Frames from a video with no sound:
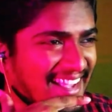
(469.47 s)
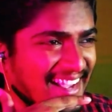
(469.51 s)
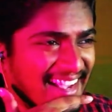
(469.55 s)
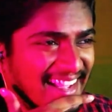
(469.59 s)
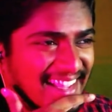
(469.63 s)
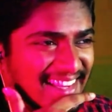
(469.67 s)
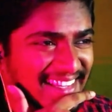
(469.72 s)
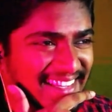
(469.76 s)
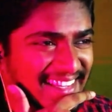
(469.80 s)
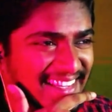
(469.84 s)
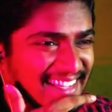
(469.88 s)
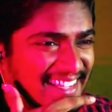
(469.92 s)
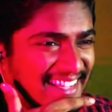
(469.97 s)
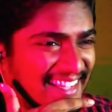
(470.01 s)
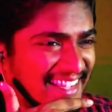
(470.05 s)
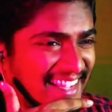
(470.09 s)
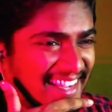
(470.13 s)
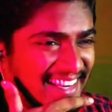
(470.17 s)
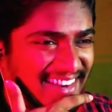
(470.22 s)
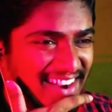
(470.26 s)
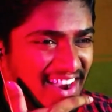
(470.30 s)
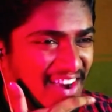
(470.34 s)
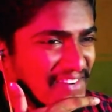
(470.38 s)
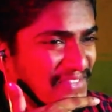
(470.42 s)
i'll uh, i
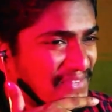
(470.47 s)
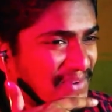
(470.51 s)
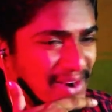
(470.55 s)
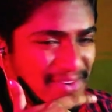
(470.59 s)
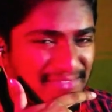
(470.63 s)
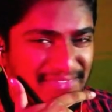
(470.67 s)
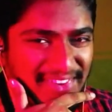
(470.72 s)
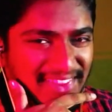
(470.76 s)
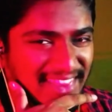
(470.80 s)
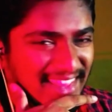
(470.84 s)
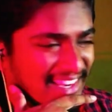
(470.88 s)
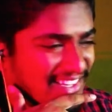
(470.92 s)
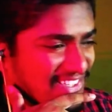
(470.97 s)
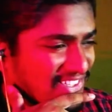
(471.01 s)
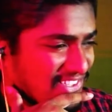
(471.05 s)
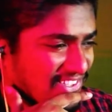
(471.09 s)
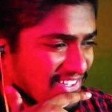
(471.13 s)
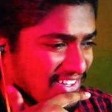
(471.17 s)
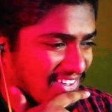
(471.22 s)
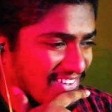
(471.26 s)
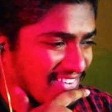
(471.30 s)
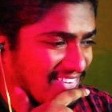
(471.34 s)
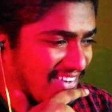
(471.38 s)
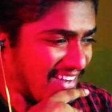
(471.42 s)
can't wait for that
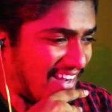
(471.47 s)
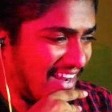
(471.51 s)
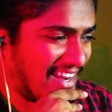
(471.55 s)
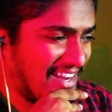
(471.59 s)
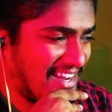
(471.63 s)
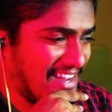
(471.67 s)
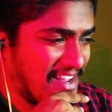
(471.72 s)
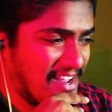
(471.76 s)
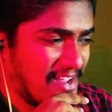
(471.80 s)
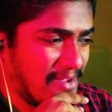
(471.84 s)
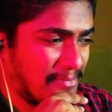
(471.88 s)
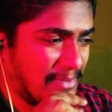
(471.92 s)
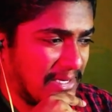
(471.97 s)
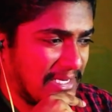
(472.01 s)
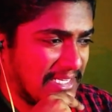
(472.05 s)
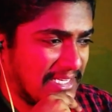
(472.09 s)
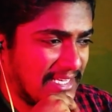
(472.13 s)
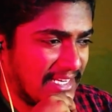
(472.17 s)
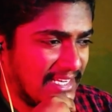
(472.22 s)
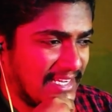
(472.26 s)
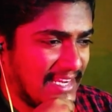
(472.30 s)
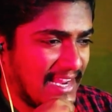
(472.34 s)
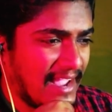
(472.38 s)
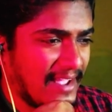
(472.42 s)
shit okay but uh,
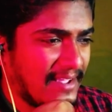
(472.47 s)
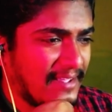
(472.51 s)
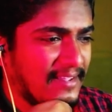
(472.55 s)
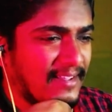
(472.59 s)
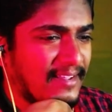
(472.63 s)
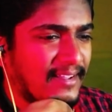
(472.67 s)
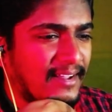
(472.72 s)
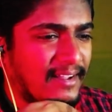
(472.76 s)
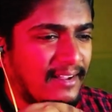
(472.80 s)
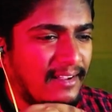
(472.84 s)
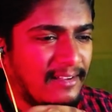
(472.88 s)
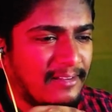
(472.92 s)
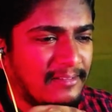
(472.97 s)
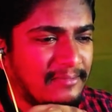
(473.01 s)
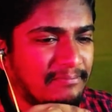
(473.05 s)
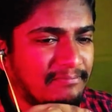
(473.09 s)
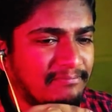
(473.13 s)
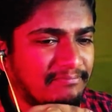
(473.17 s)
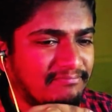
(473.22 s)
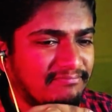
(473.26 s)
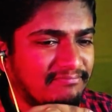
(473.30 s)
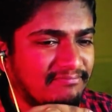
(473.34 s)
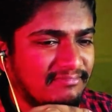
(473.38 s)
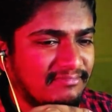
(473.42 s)
yeah um
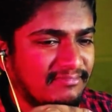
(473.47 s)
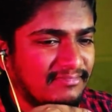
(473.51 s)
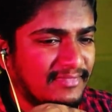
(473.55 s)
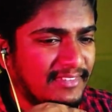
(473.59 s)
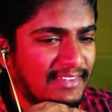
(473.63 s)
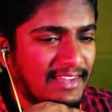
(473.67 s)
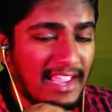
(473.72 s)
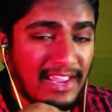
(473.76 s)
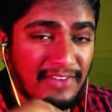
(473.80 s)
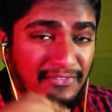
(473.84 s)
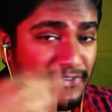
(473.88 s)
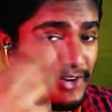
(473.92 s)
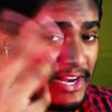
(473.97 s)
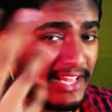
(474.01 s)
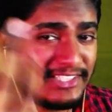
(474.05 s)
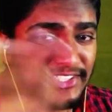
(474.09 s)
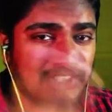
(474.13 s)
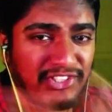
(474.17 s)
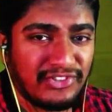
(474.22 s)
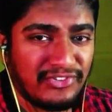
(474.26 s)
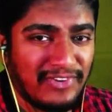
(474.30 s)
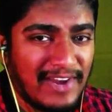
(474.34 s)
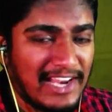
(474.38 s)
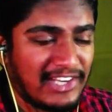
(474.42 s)
yeah if you like
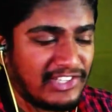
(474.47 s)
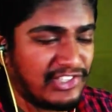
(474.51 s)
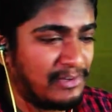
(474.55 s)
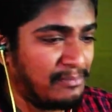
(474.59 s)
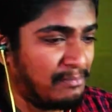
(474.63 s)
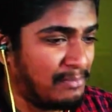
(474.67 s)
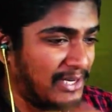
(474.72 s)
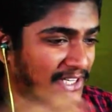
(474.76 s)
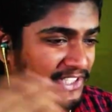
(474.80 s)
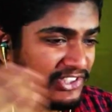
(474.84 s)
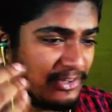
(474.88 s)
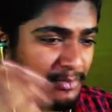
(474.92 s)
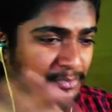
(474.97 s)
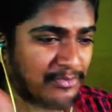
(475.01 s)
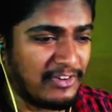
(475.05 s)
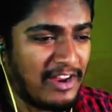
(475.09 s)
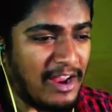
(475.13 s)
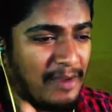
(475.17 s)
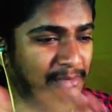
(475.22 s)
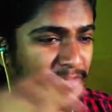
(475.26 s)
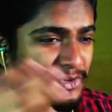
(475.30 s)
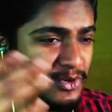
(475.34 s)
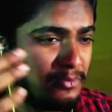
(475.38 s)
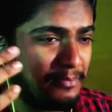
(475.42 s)
this reaction please
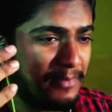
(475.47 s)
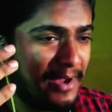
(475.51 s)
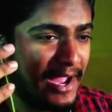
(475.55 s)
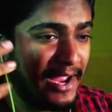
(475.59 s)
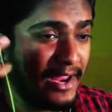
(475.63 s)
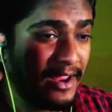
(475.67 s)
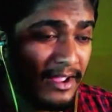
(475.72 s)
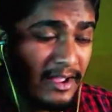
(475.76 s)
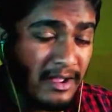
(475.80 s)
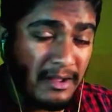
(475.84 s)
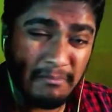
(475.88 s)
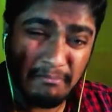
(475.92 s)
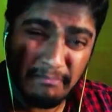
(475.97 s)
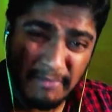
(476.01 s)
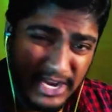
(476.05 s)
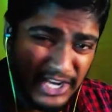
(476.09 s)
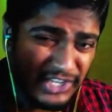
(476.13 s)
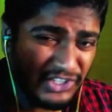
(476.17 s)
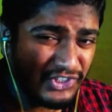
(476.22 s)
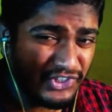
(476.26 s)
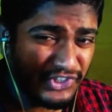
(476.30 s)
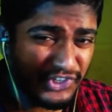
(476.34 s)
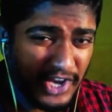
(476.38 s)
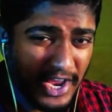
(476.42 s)
subscribe to my uh,
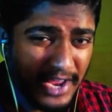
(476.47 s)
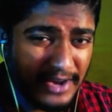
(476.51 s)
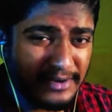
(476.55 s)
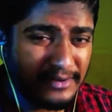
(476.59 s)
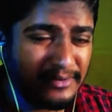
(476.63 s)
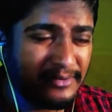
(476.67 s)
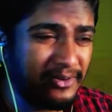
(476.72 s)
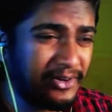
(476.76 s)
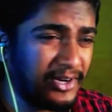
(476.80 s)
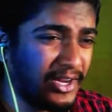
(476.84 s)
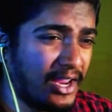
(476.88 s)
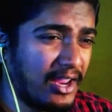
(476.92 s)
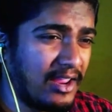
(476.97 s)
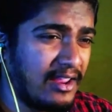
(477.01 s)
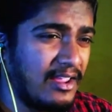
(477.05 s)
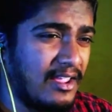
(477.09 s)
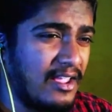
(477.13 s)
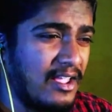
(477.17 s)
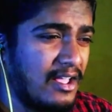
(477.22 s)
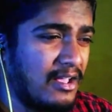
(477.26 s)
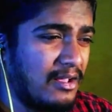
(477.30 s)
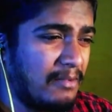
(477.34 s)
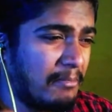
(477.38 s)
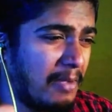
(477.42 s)
main channel okay
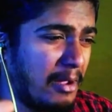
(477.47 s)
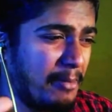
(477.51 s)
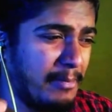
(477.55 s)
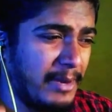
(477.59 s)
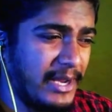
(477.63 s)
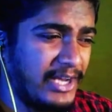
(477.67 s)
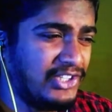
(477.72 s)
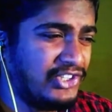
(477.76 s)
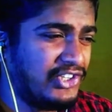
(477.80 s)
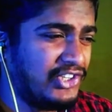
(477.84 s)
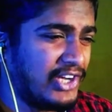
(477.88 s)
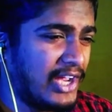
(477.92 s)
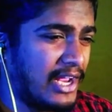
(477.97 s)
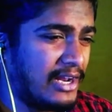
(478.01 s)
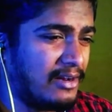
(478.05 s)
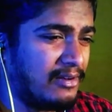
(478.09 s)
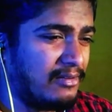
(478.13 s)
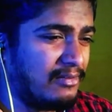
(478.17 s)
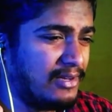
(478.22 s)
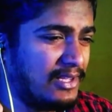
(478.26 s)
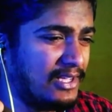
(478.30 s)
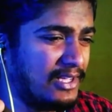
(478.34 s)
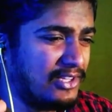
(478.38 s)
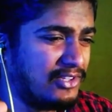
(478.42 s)
my main
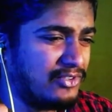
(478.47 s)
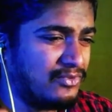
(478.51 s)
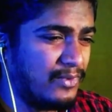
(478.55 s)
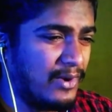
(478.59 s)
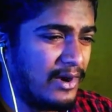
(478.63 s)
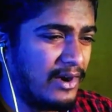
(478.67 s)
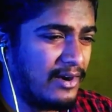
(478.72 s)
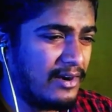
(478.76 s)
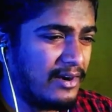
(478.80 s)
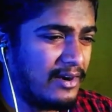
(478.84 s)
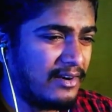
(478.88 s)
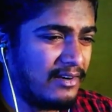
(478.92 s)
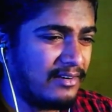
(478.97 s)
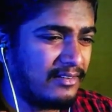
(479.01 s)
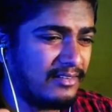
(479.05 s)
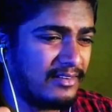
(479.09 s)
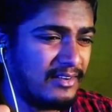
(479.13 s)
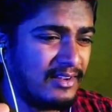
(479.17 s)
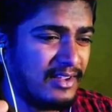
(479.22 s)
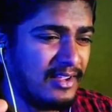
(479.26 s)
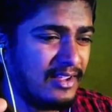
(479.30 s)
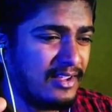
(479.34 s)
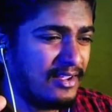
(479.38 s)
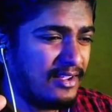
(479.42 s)
channel is where
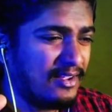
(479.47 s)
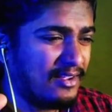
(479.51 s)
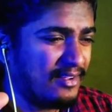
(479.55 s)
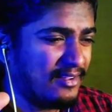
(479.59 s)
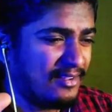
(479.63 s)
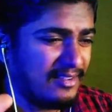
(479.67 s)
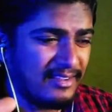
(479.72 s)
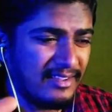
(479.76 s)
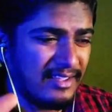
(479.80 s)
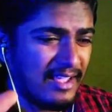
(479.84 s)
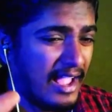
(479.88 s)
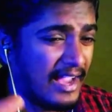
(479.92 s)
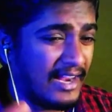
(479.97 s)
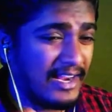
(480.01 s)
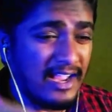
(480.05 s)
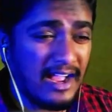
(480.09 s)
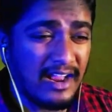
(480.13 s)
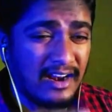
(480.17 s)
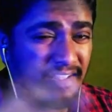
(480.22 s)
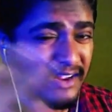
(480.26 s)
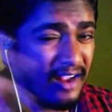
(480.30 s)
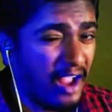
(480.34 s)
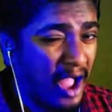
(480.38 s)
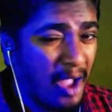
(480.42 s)
I got
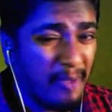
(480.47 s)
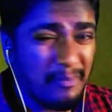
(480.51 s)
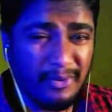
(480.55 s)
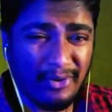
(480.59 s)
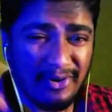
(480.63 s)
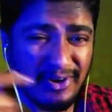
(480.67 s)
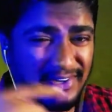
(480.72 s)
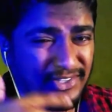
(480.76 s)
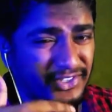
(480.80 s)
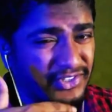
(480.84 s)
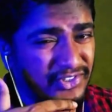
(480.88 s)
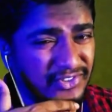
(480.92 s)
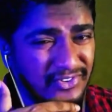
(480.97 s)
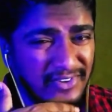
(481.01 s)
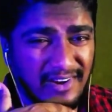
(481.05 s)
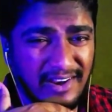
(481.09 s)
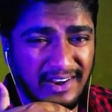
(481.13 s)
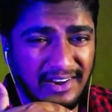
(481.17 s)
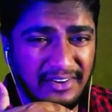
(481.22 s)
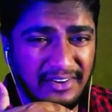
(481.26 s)
a copyright strike.